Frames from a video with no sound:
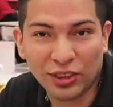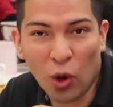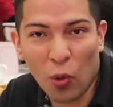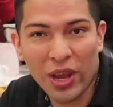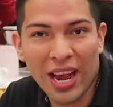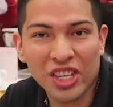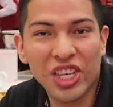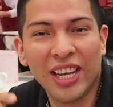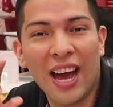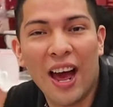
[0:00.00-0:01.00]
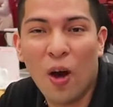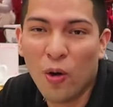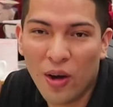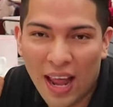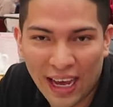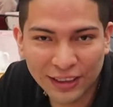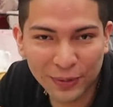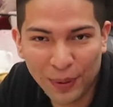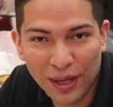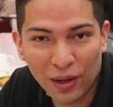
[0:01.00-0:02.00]
But we actually got our
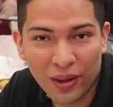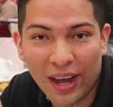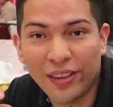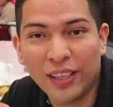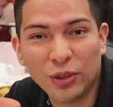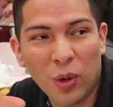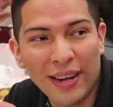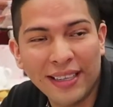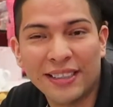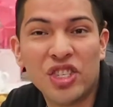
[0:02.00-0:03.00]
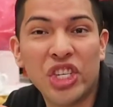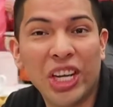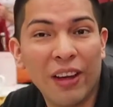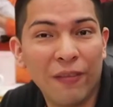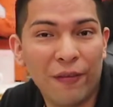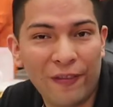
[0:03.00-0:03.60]
last meal, and this one is chicken